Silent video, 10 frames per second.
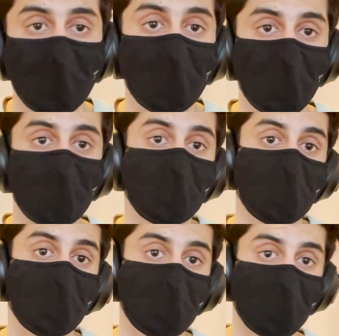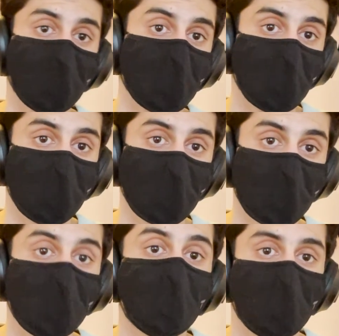of what the other
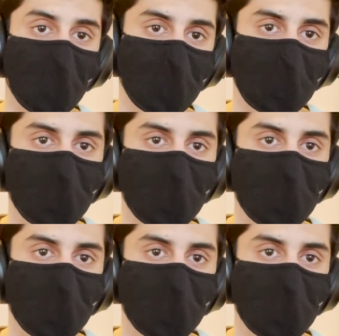car owners are